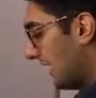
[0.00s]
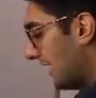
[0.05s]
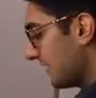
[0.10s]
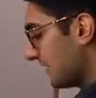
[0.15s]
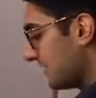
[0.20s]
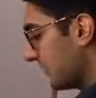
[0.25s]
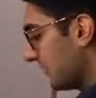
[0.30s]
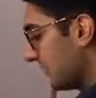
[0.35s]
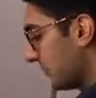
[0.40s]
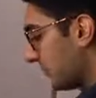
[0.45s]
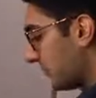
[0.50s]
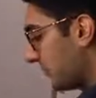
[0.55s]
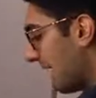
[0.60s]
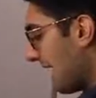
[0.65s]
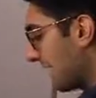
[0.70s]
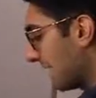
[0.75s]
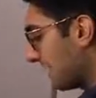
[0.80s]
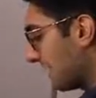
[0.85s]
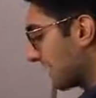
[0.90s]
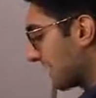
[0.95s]
And so in
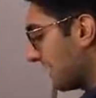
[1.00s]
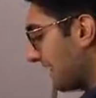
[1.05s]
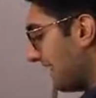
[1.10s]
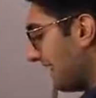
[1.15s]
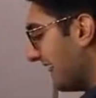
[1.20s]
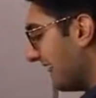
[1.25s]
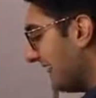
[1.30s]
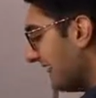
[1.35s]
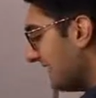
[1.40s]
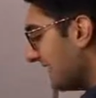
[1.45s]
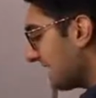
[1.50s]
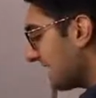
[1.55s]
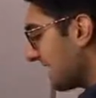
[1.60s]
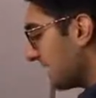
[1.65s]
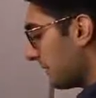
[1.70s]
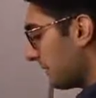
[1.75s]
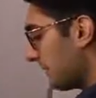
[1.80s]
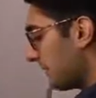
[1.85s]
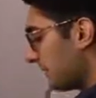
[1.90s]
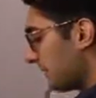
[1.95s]
practice, these
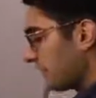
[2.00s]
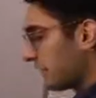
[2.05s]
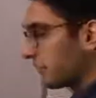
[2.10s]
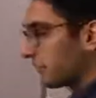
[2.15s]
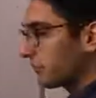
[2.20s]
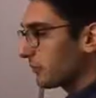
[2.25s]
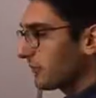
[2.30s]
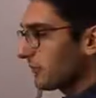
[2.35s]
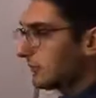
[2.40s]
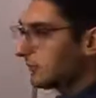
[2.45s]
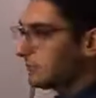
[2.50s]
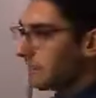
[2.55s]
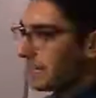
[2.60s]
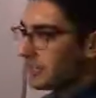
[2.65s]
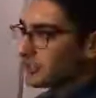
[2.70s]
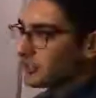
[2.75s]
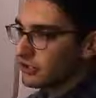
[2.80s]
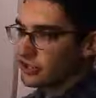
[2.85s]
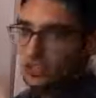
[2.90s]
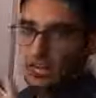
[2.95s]
end up being the three
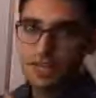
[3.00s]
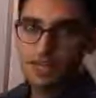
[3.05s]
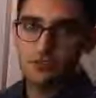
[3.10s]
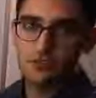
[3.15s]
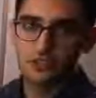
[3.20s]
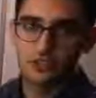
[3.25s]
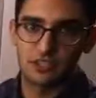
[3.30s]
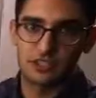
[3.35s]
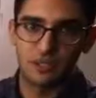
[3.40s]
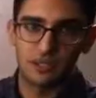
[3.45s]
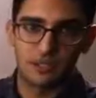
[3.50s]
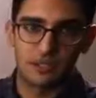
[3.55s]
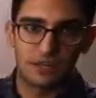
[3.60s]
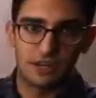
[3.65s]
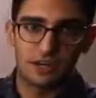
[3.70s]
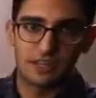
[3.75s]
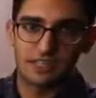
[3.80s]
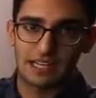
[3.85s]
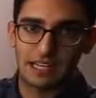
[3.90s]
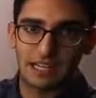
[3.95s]
major challenges that we're
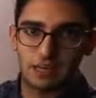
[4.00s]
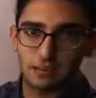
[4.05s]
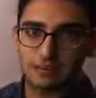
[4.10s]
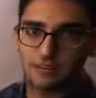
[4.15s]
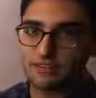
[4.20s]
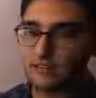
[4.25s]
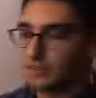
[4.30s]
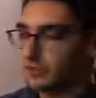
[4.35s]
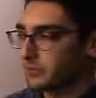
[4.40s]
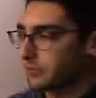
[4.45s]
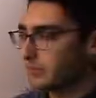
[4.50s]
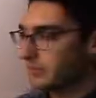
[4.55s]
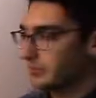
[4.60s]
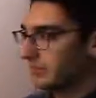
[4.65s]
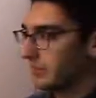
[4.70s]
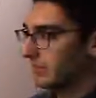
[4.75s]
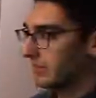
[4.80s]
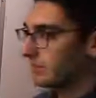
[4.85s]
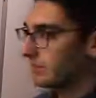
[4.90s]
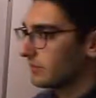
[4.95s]
trying to help developers
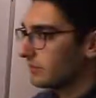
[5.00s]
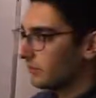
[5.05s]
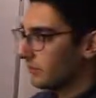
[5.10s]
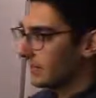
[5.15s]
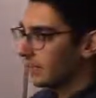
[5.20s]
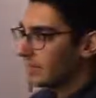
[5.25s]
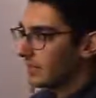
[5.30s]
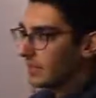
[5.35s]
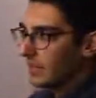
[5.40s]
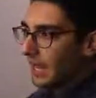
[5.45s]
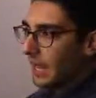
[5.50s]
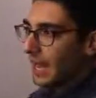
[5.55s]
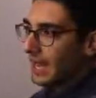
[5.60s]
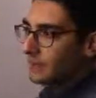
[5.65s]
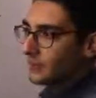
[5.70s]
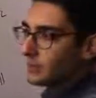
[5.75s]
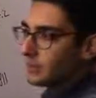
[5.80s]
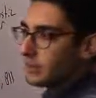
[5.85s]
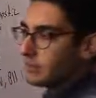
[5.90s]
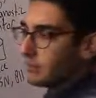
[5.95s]
with, right?
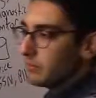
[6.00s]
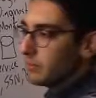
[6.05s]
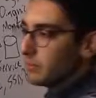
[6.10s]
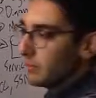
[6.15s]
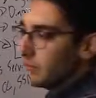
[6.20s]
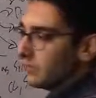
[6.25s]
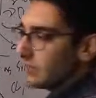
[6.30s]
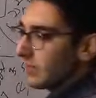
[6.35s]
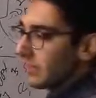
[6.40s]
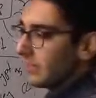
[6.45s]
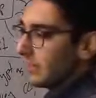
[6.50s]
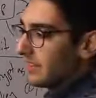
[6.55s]
How do we move